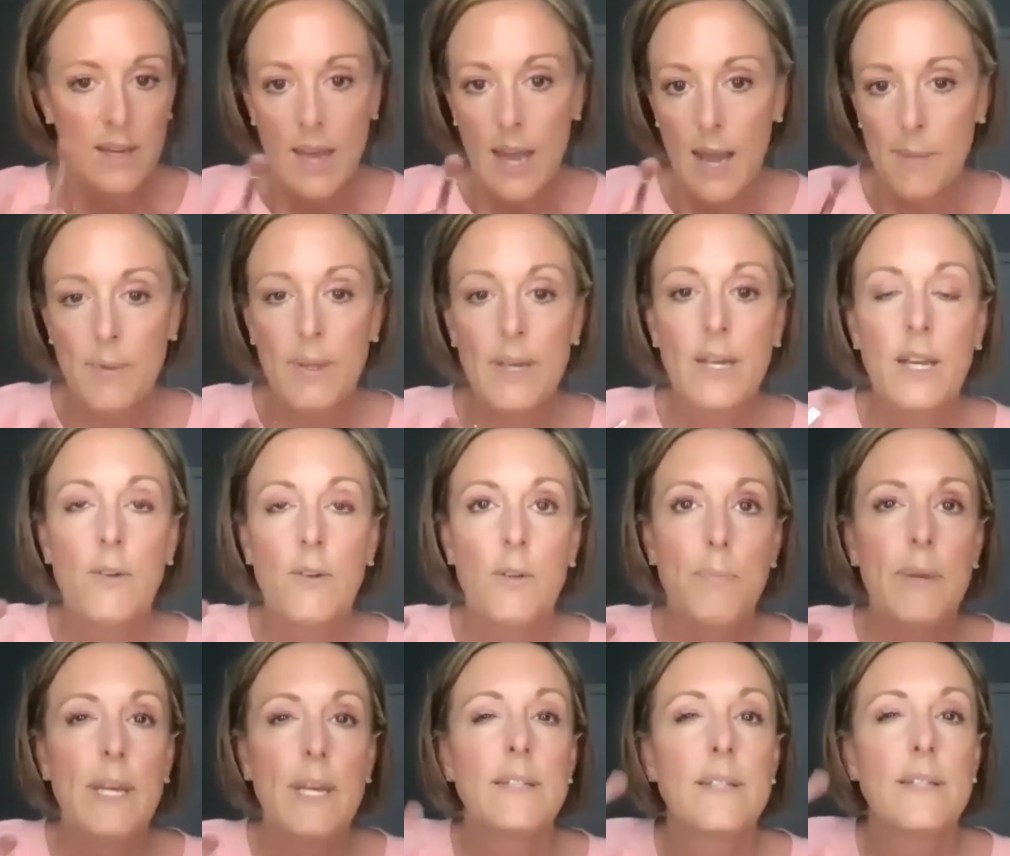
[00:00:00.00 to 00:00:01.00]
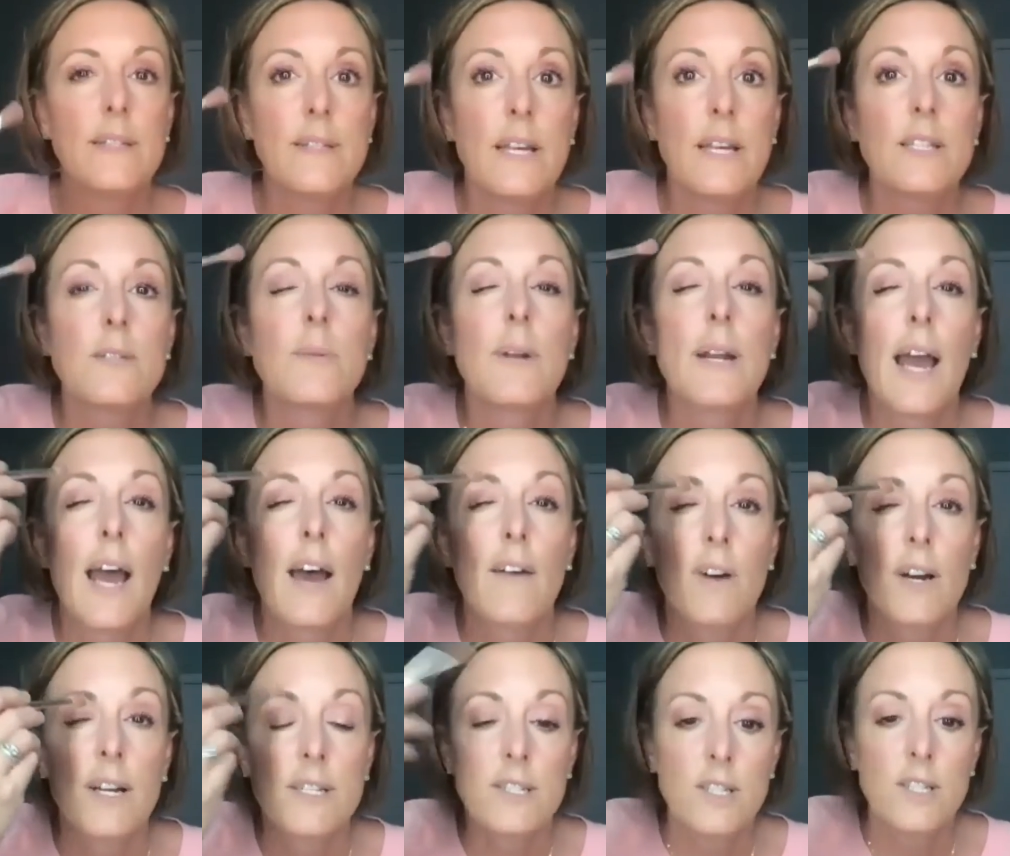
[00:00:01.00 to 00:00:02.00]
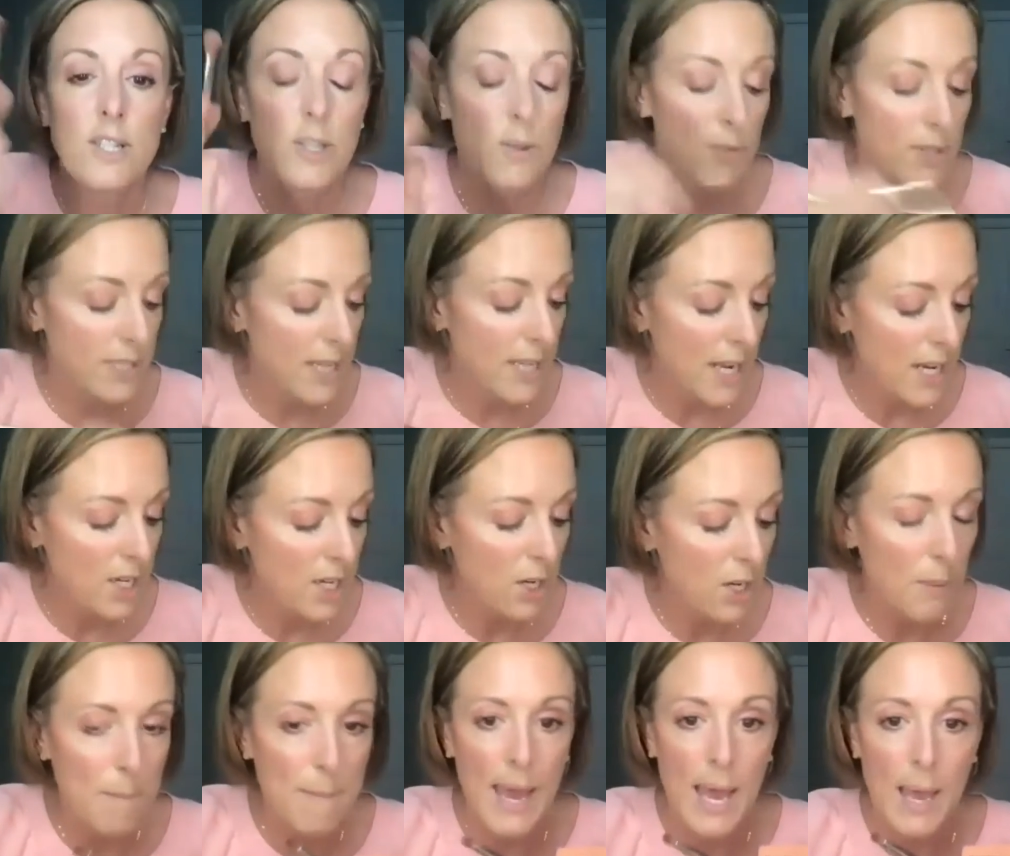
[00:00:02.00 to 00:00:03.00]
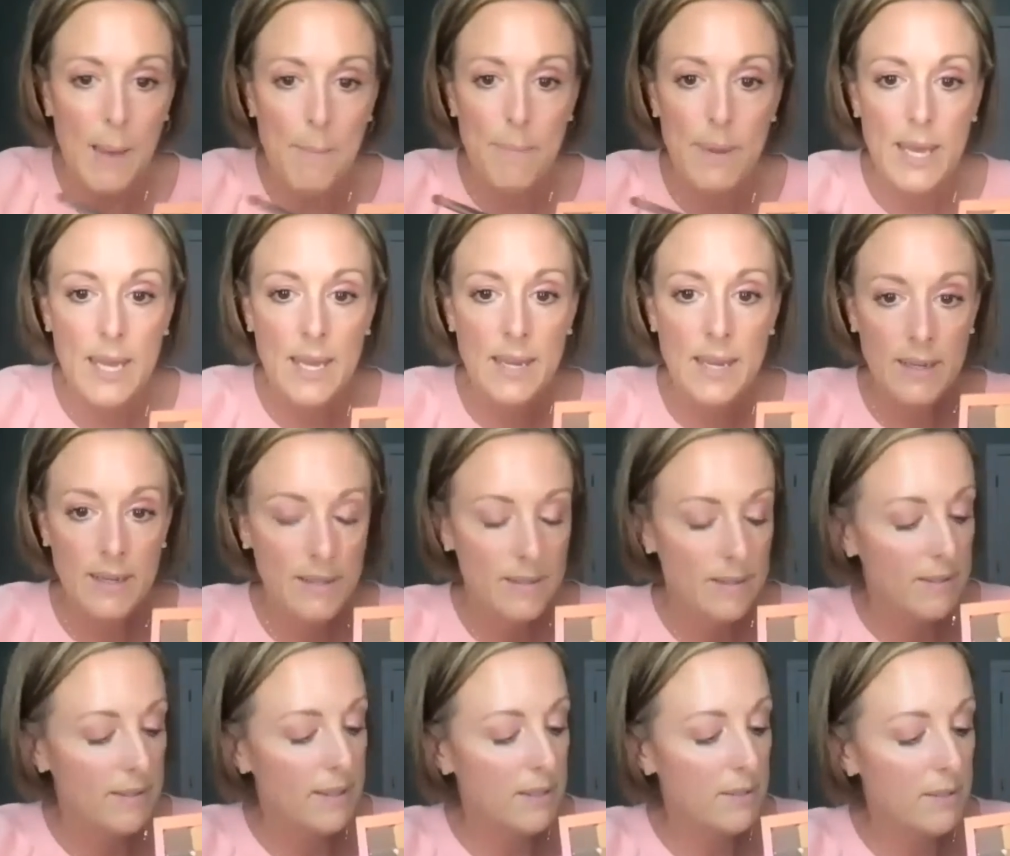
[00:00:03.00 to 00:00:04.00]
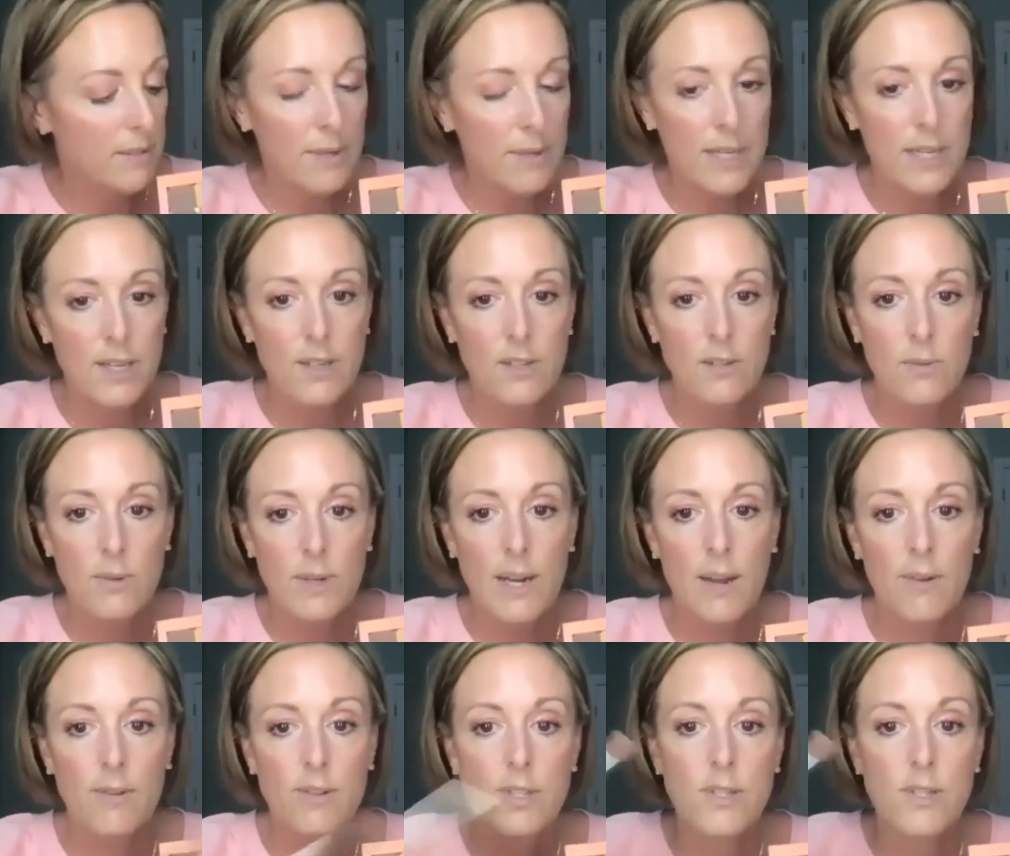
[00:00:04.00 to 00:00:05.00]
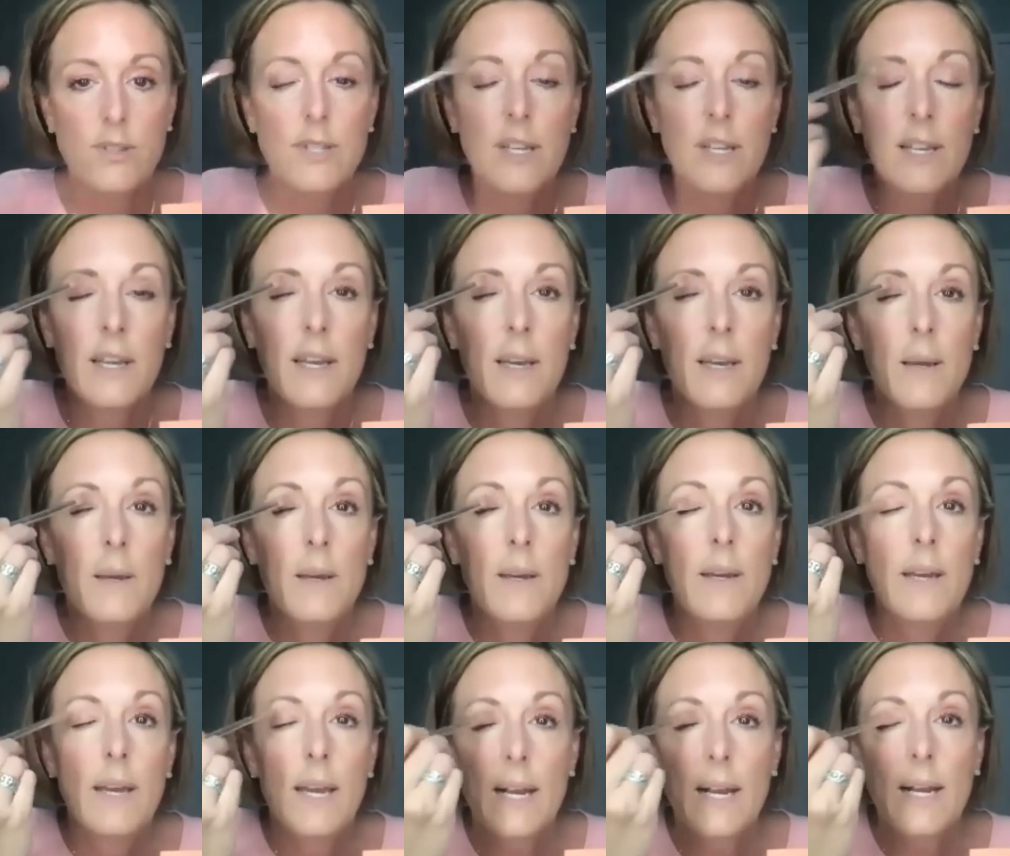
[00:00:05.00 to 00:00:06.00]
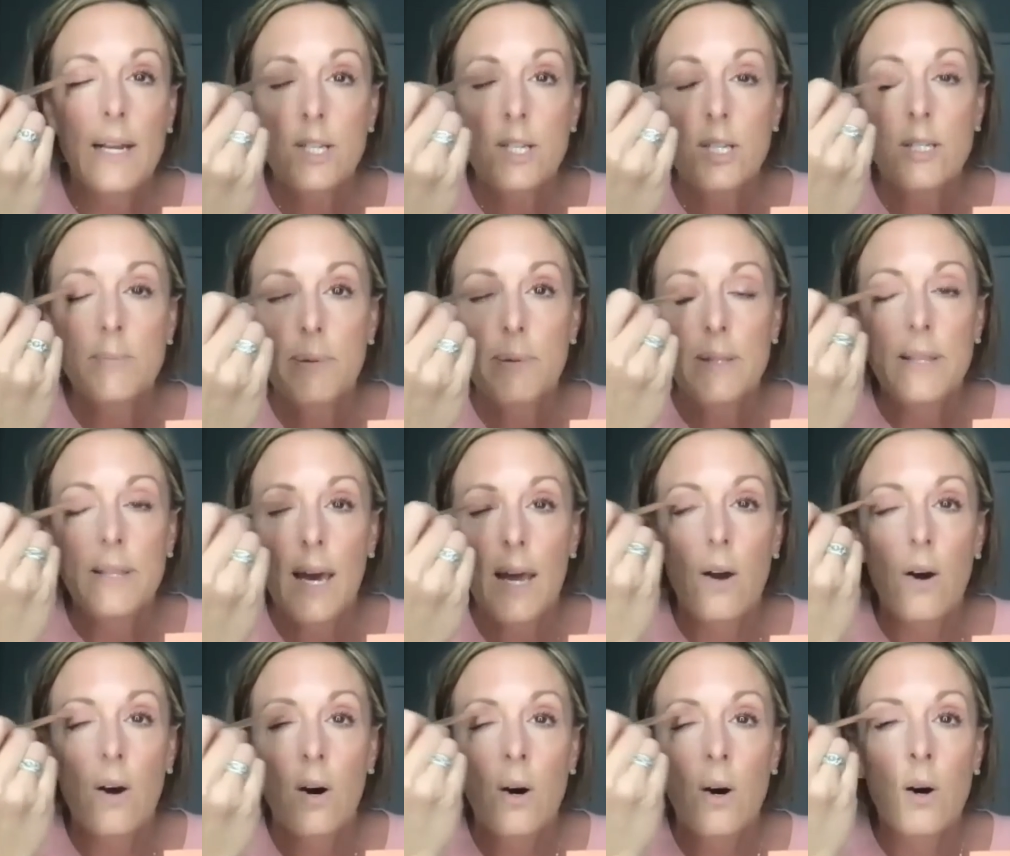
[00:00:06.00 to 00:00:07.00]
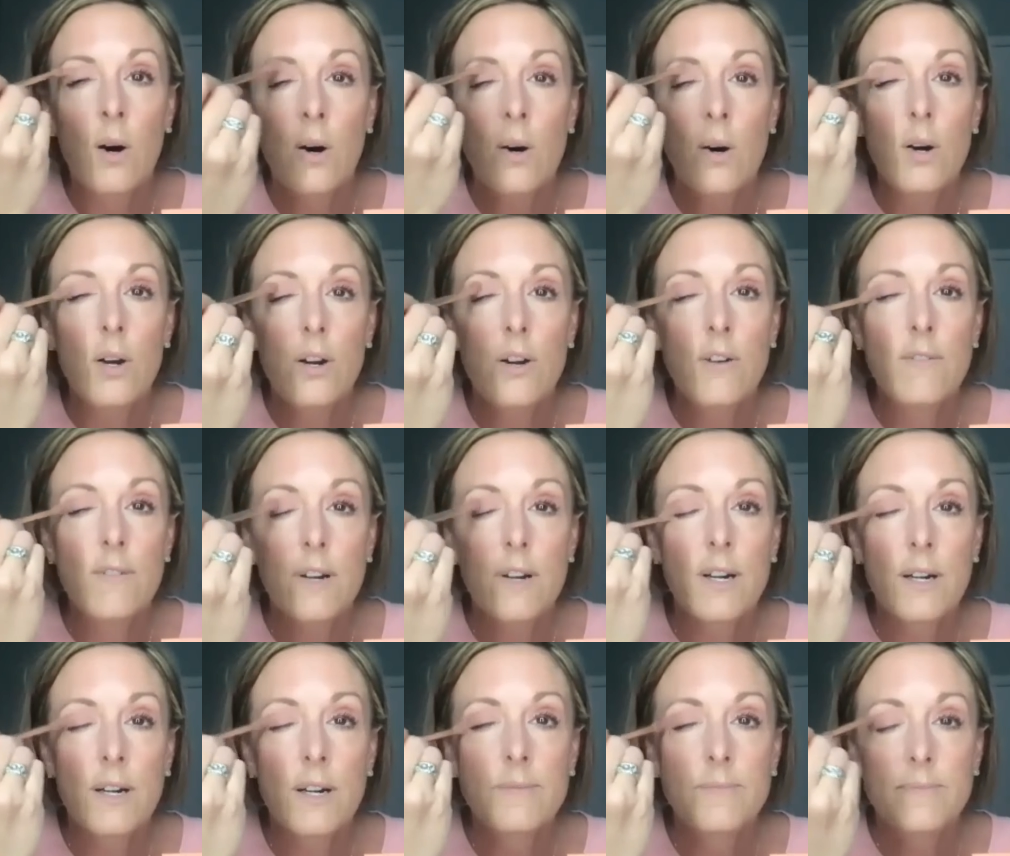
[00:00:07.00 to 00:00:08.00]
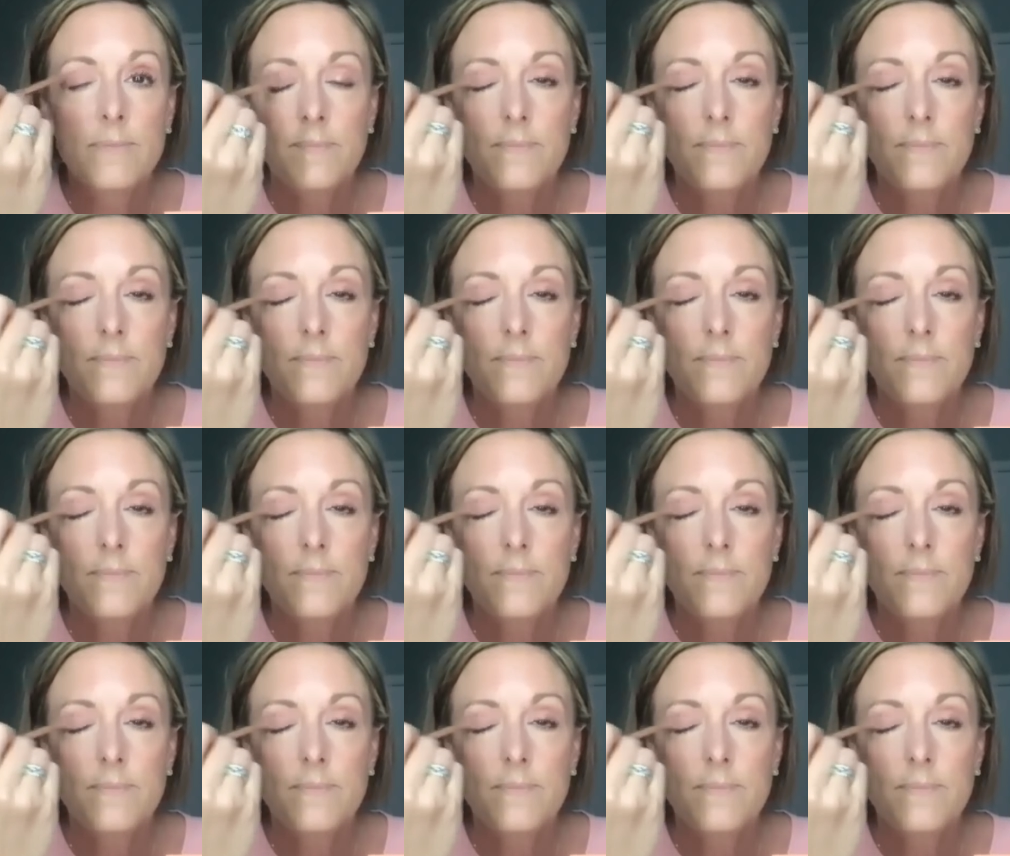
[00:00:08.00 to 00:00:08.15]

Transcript: going to go with pinks because that's what I have on. So you would take your matte pink, this one right here is the one I was using, and I just put that all over.